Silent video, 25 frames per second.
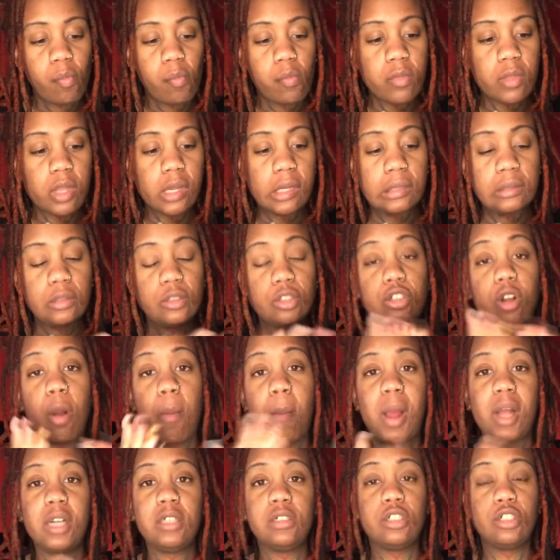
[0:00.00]
So
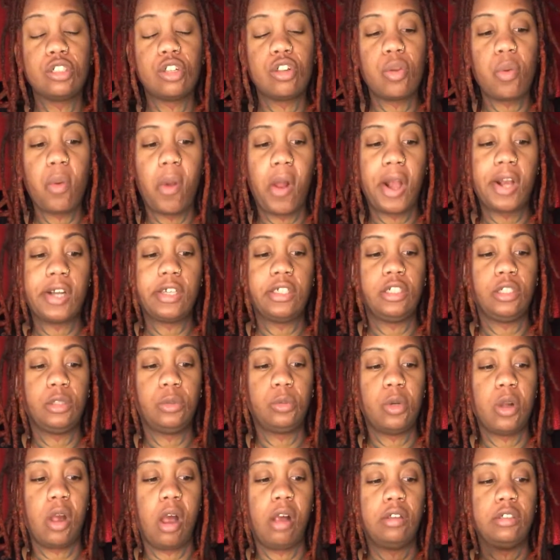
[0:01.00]
basically what I did
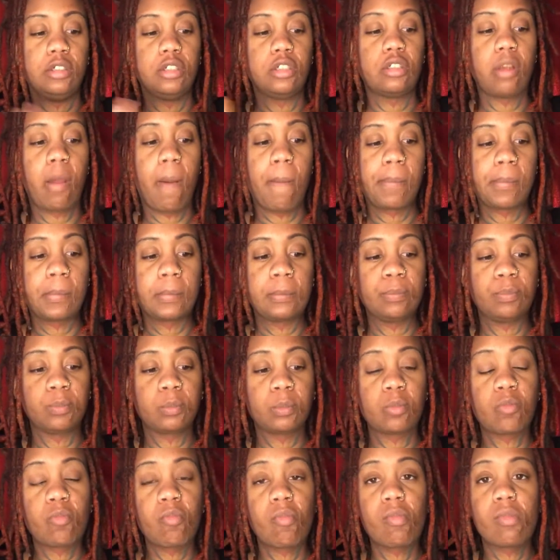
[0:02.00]
was,
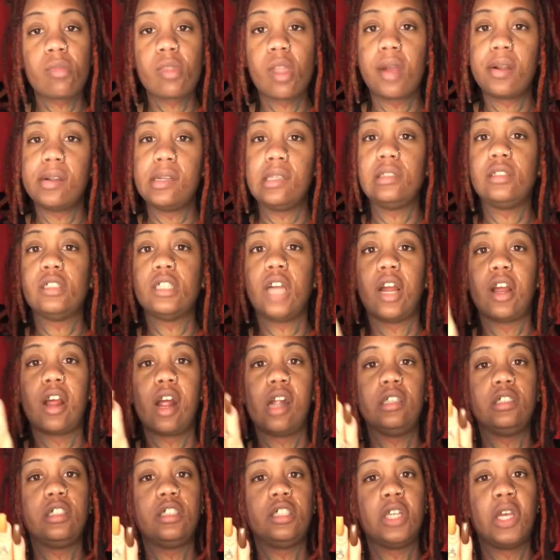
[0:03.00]
like I've
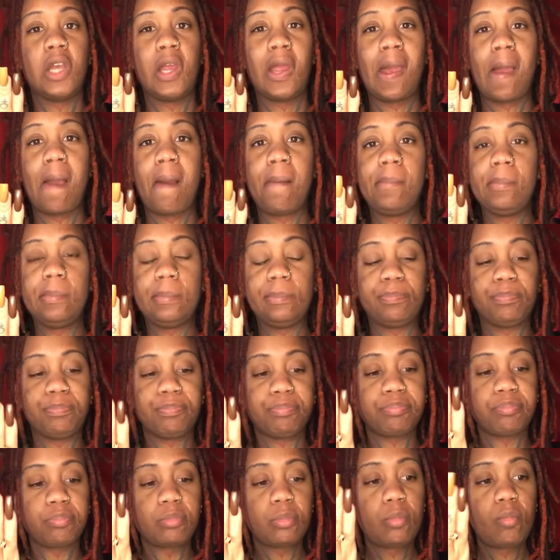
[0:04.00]
seen,
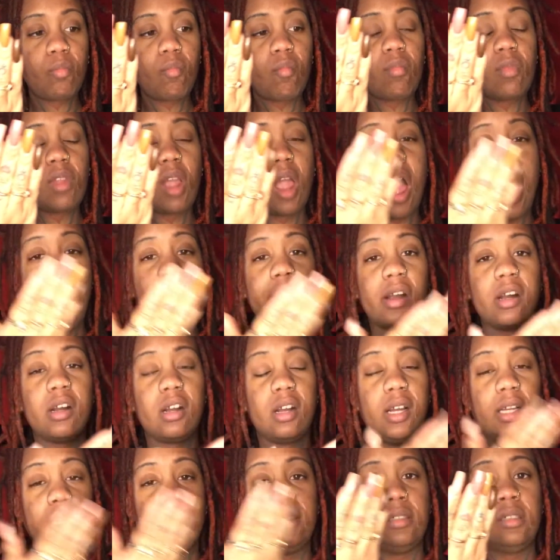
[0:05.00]
I cut
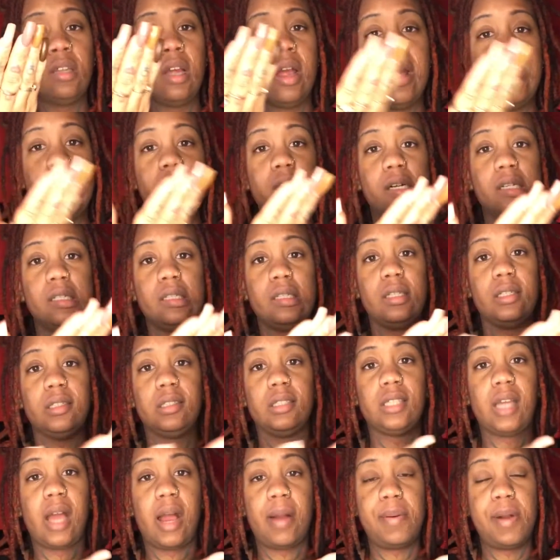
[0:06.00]
the top
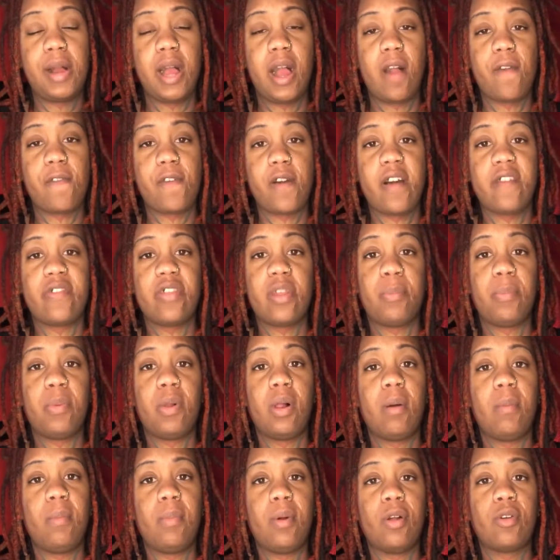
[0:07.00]
half of the
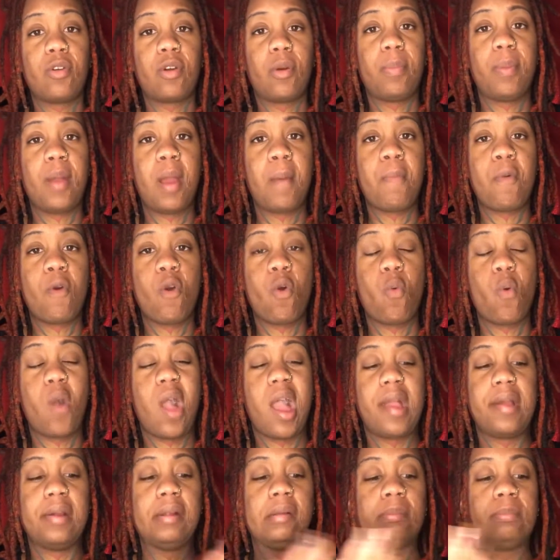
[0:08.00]
poblano pepper away.
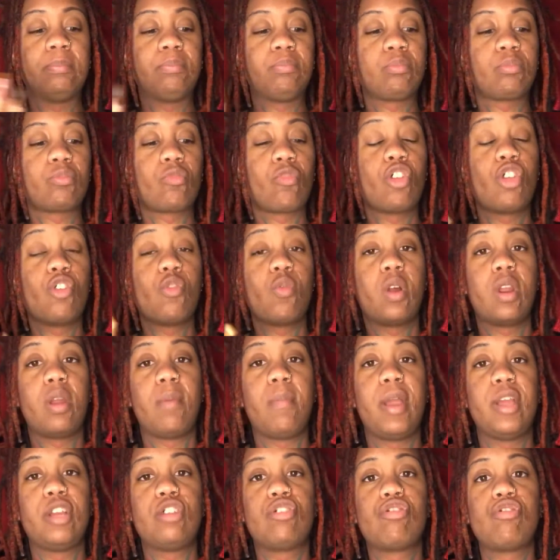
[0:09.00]
You want to make
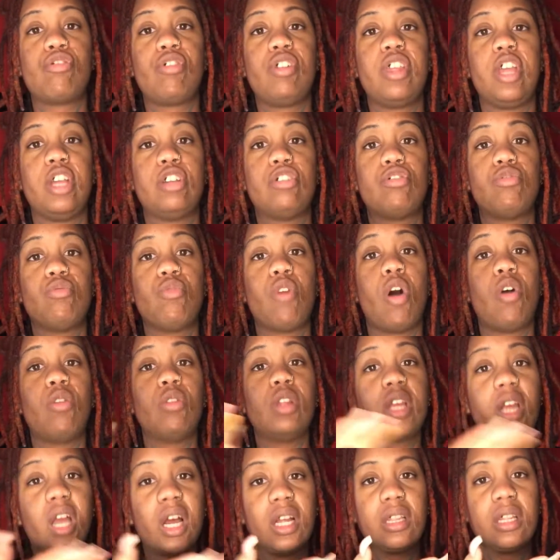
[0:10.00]
sure that you only cut the
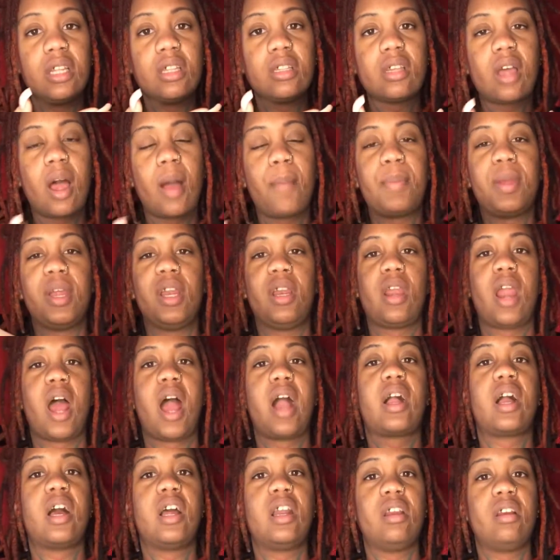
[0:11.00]
top and not cut it
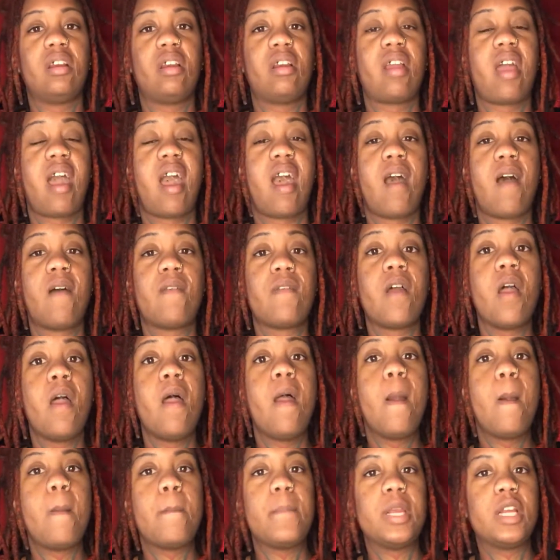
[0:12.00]
in half,
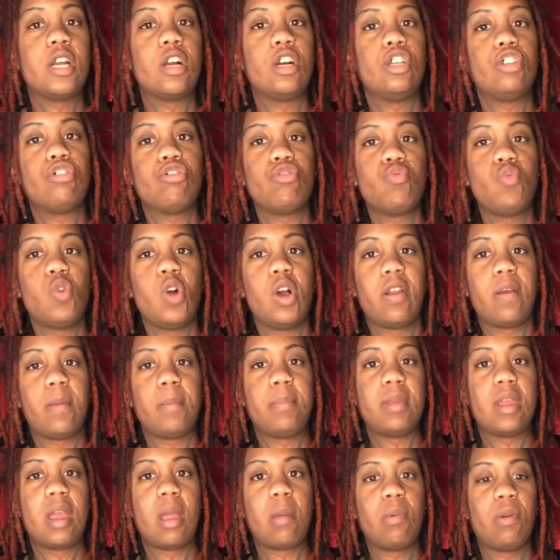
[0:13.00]
because you want to be able to
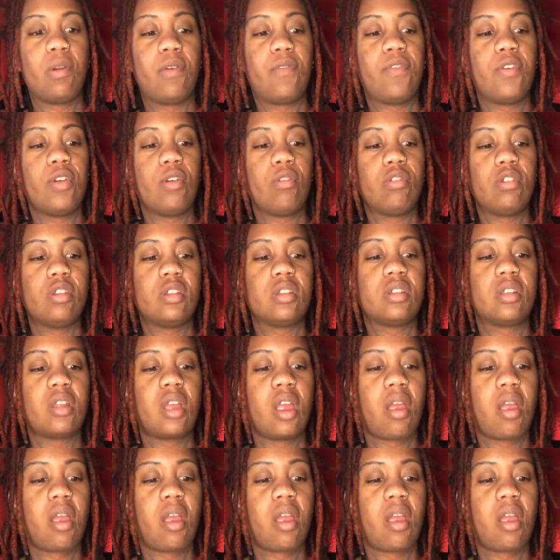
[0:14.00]
fill this thing up.